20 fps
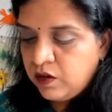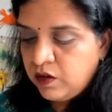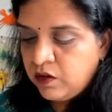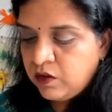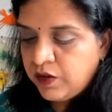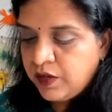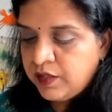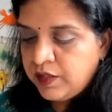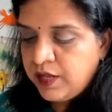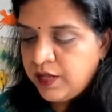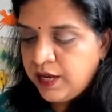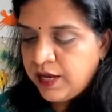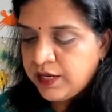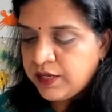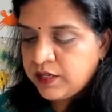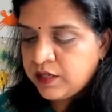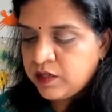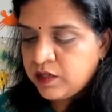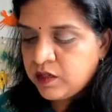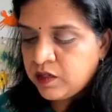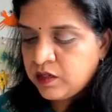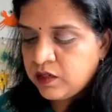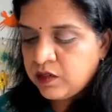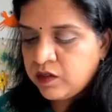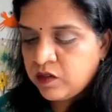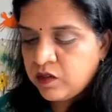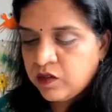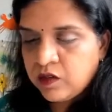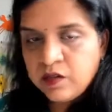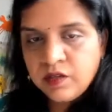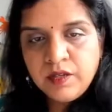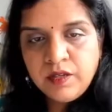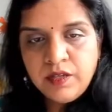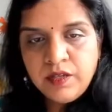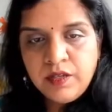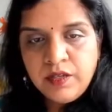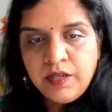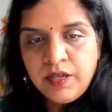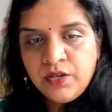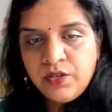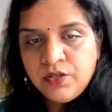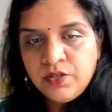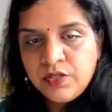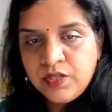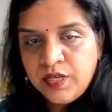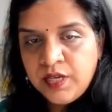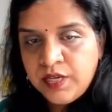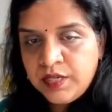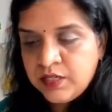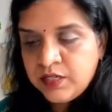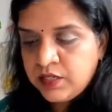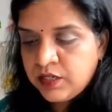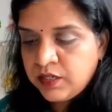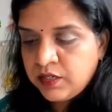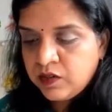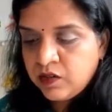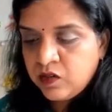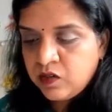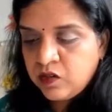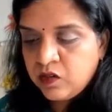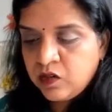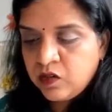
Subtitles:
Look at that. Can you see it?